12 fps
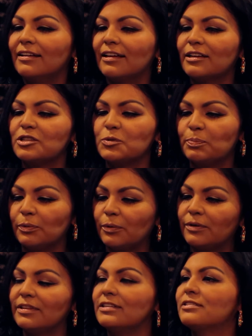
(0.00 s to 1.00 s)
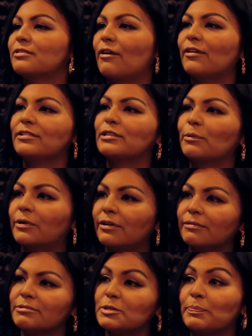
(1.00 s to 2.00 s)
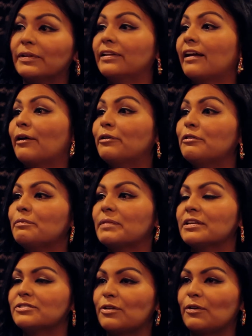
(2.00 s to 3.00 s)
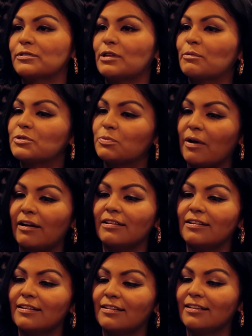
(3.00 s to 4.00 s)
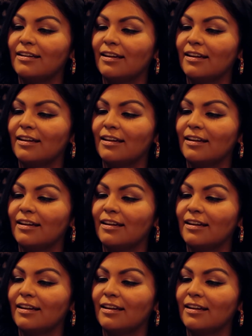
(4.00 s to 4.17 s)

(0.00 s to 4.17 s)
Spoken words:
explore these songs that were spilling out of me, songs I was writing.